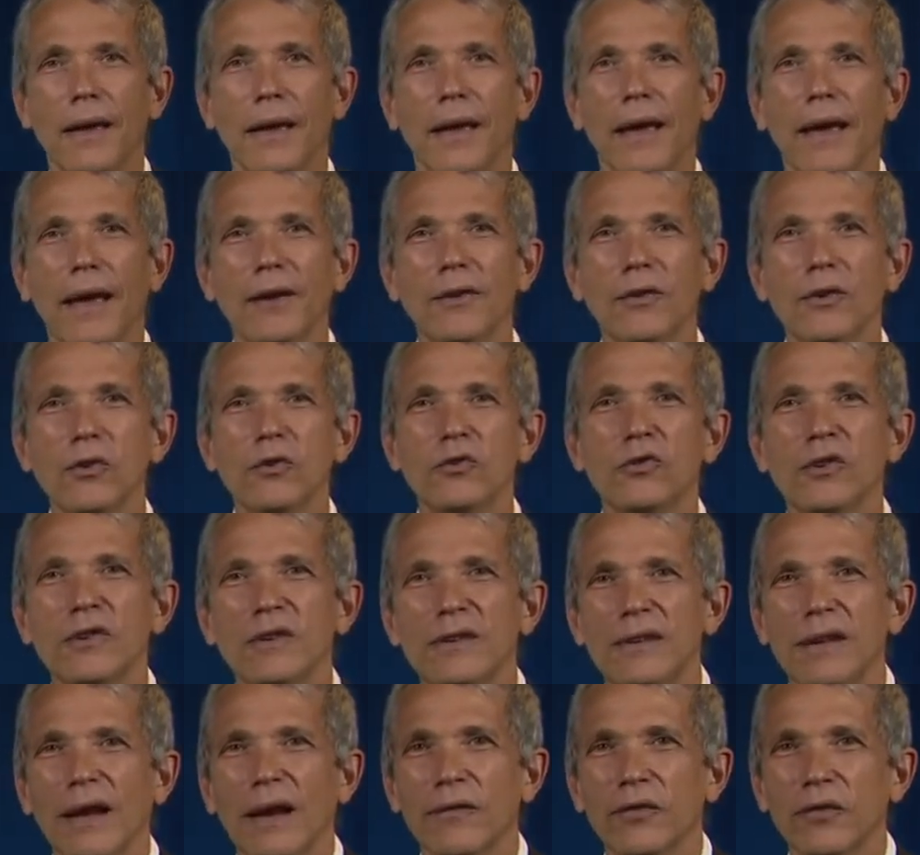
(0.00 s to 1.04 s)
And you should
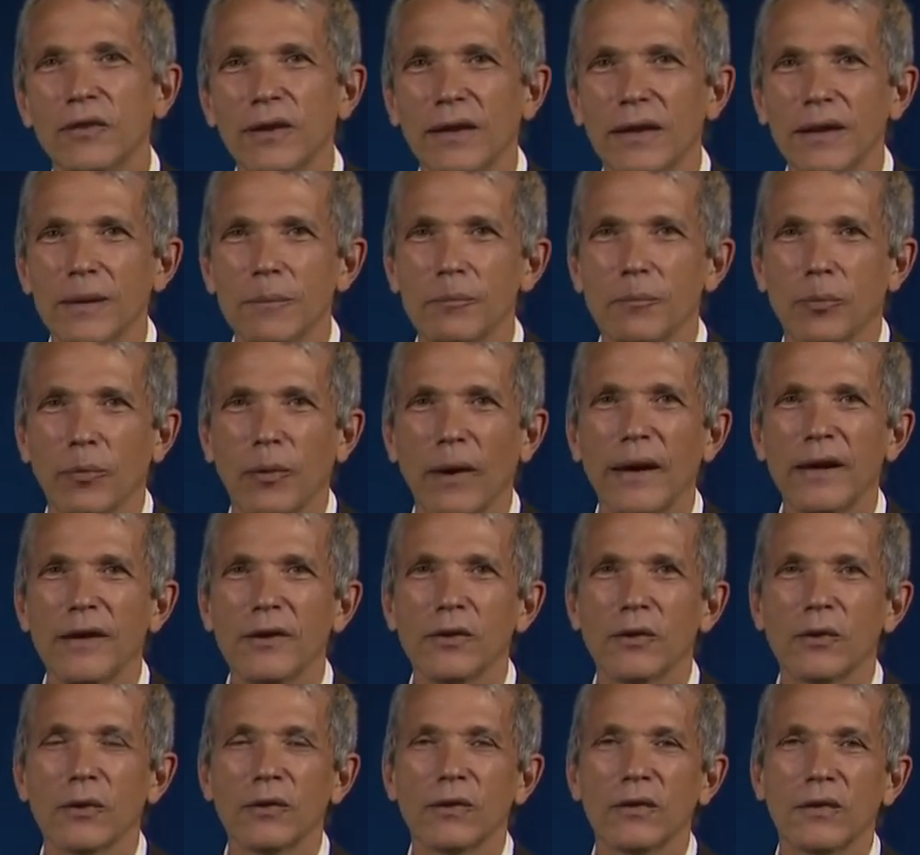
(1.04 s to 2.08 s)
definitely break
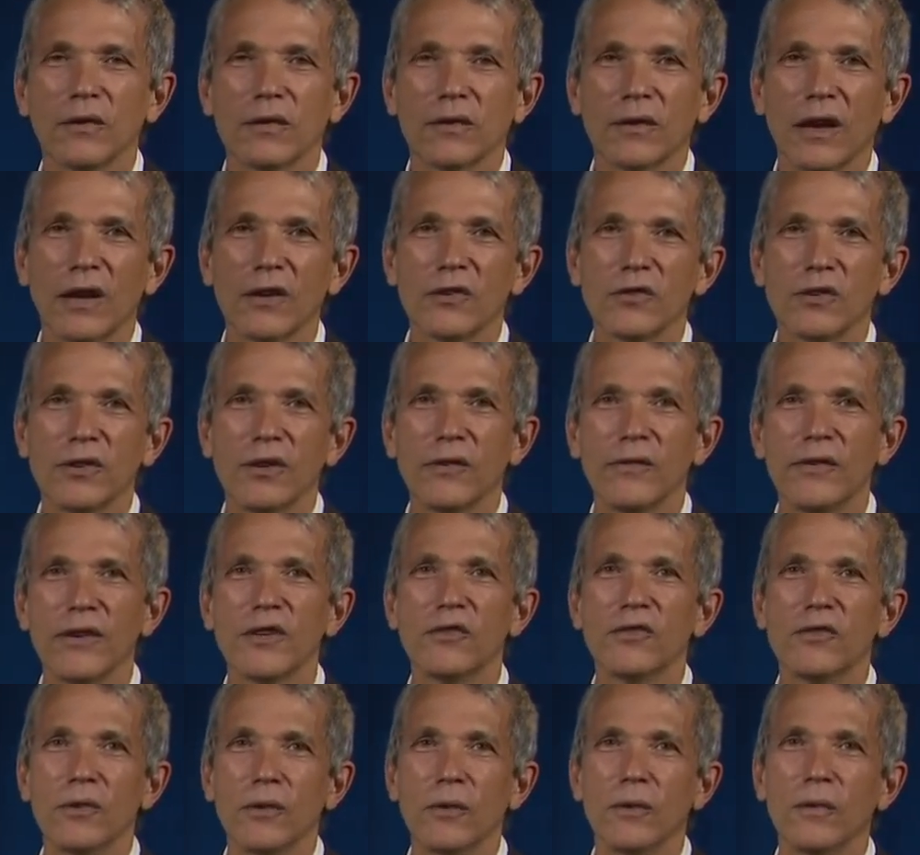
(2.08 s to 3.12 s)
your discussion of
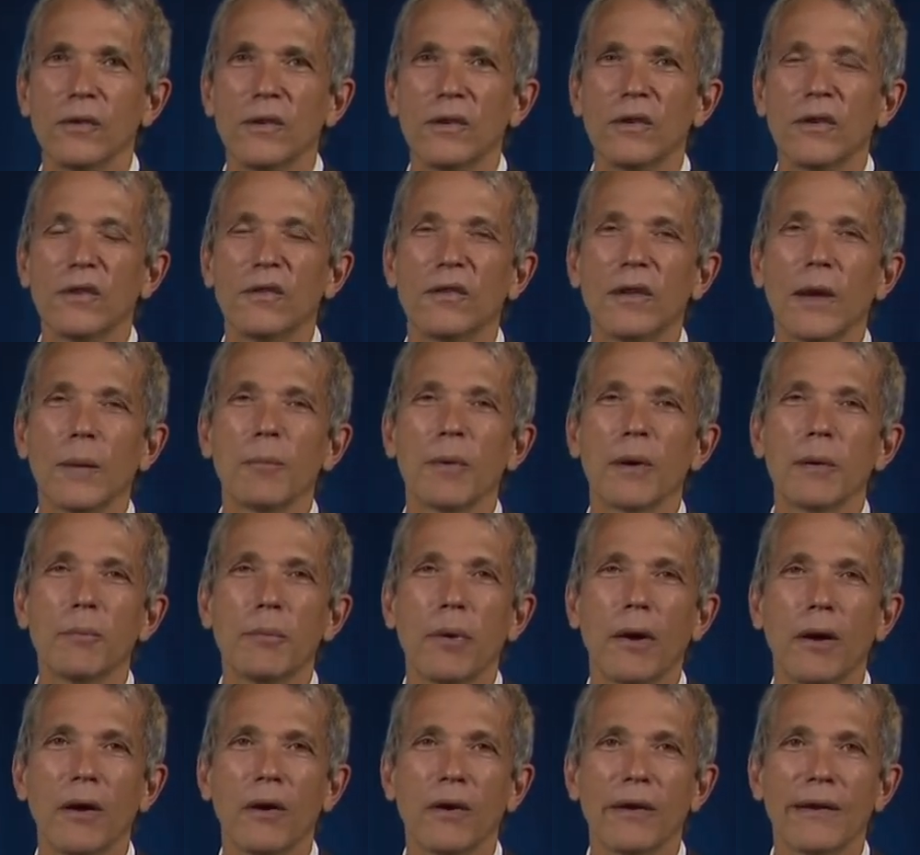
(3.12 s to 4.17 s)
issues into separate
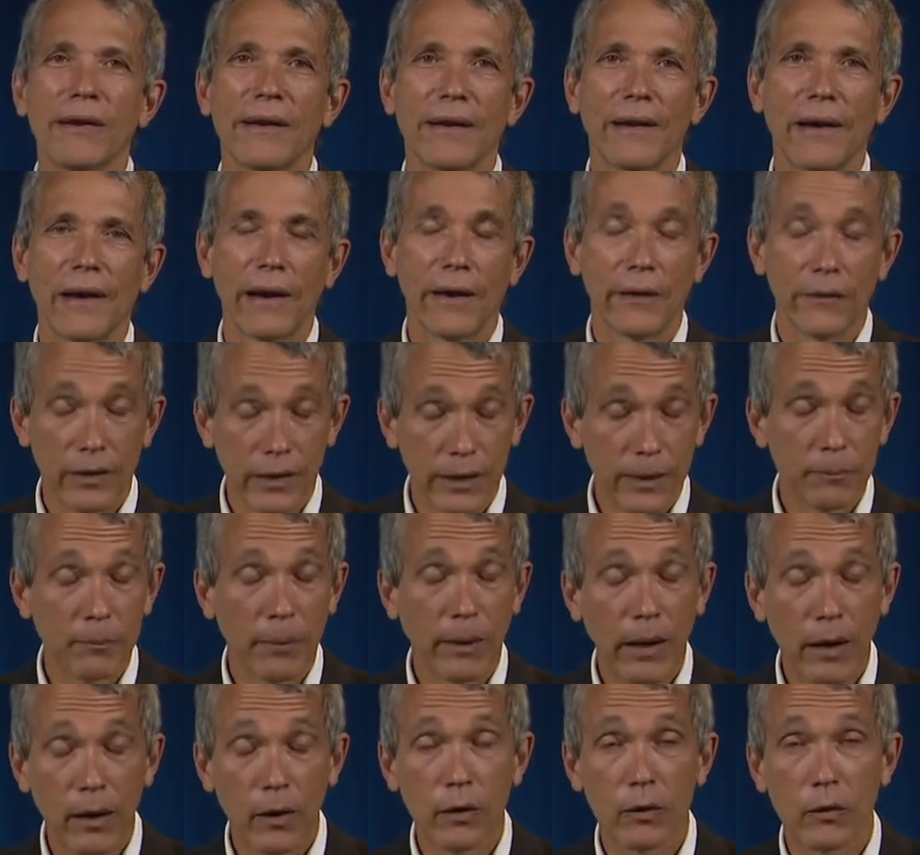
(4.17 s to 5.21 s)
paragraph,
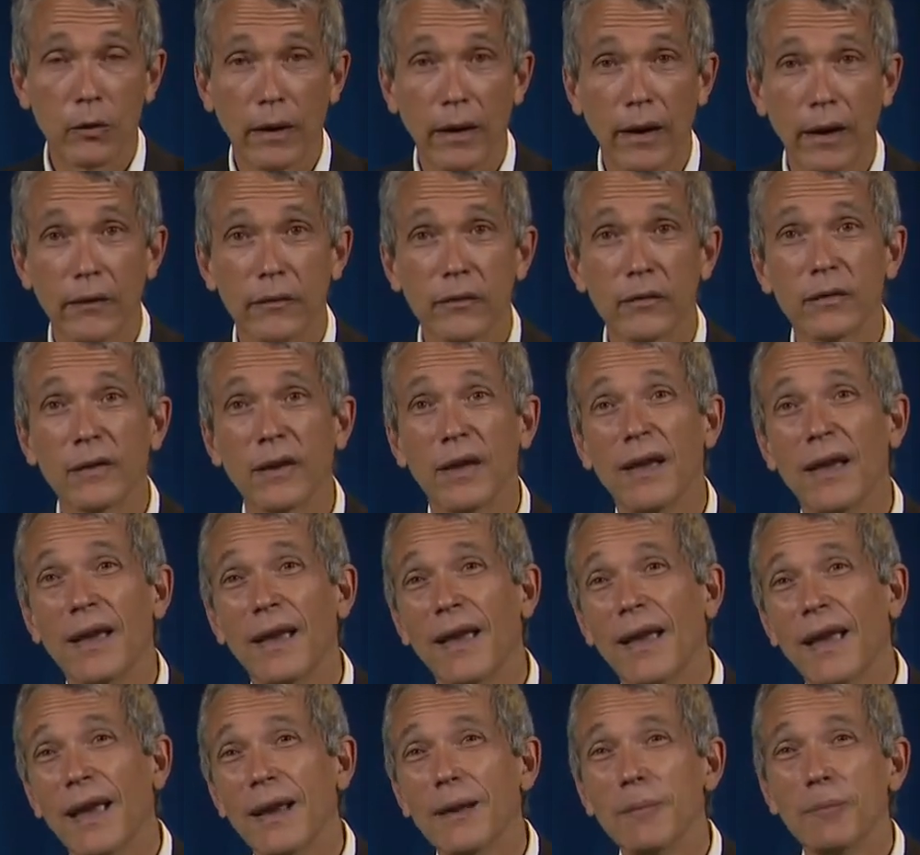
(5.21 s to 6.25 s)
paragraphs
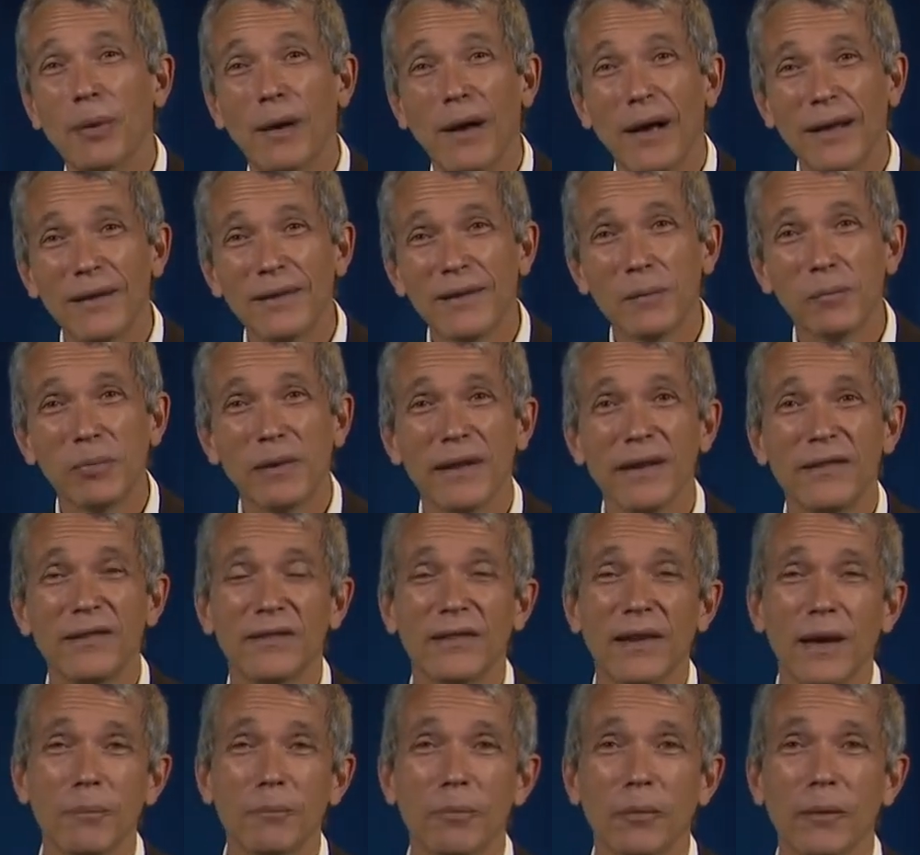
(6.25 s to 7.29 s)
and possibly
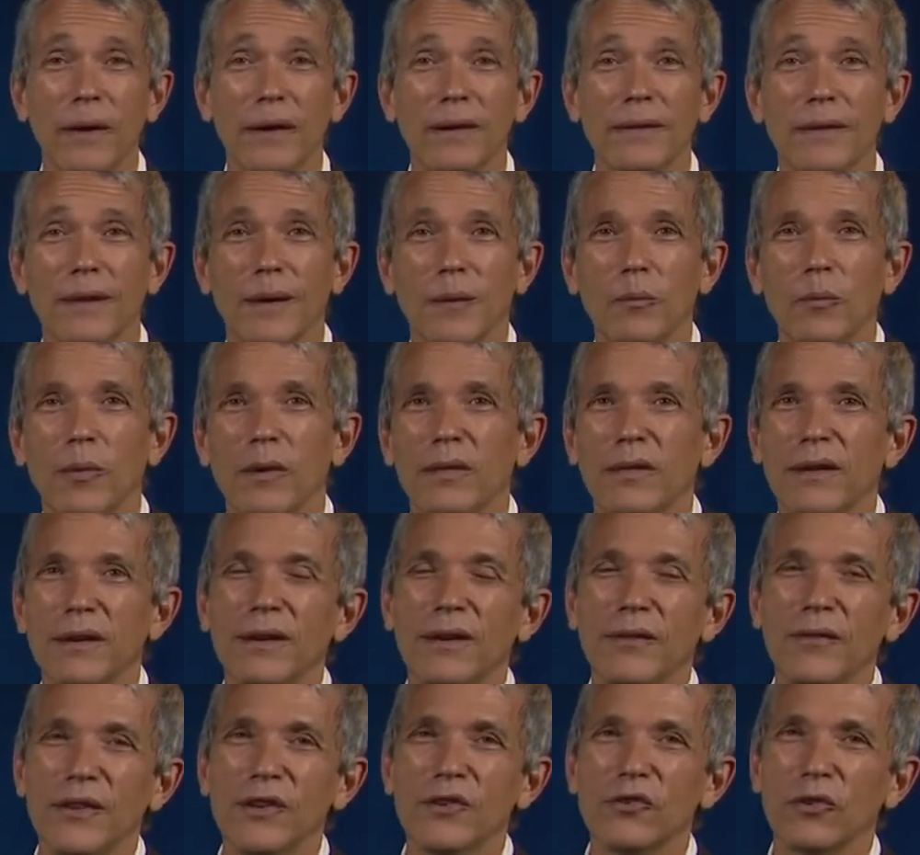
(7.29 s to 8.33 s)
separate them with
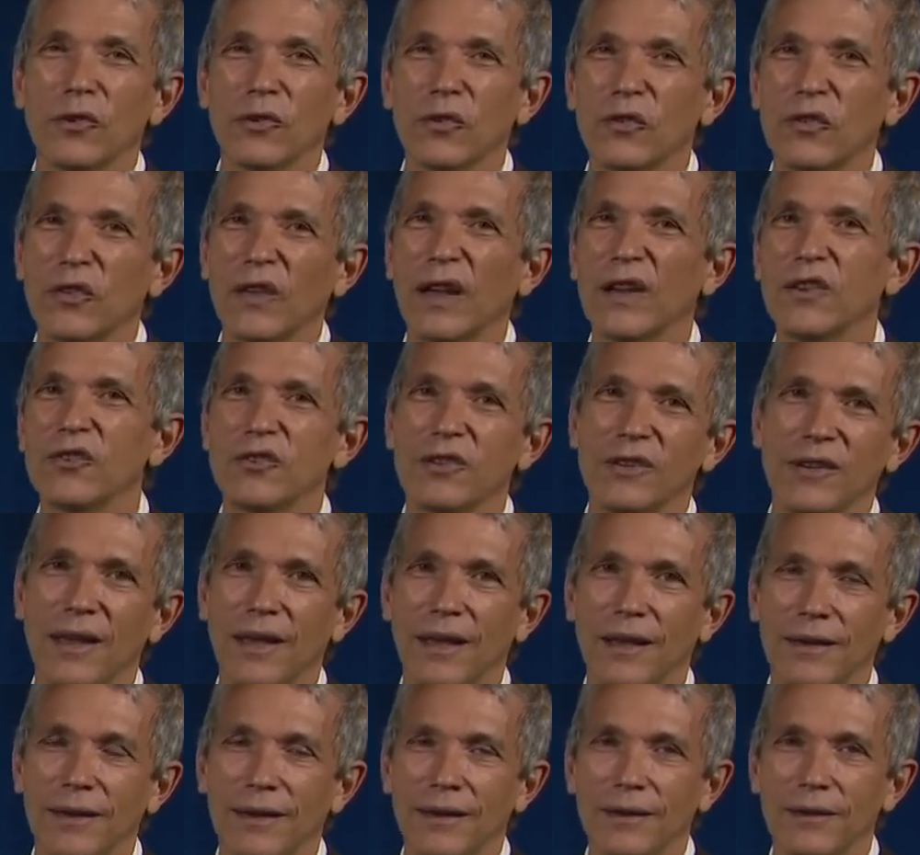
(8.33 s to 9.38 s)
individual section
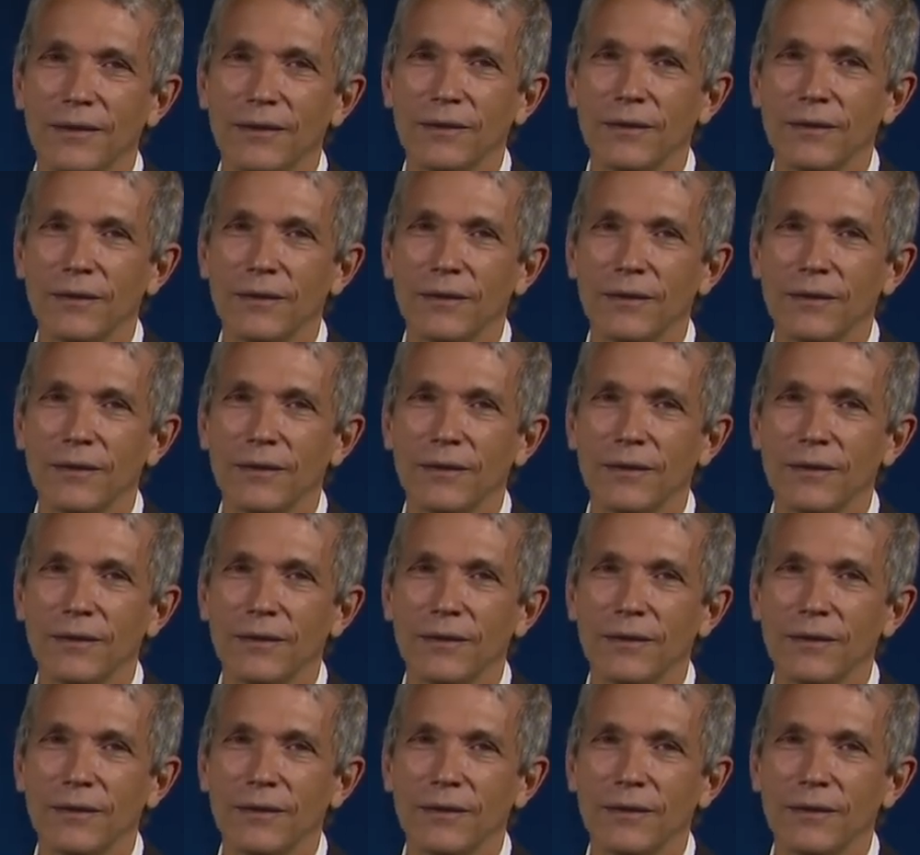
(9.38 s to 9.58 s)
headings.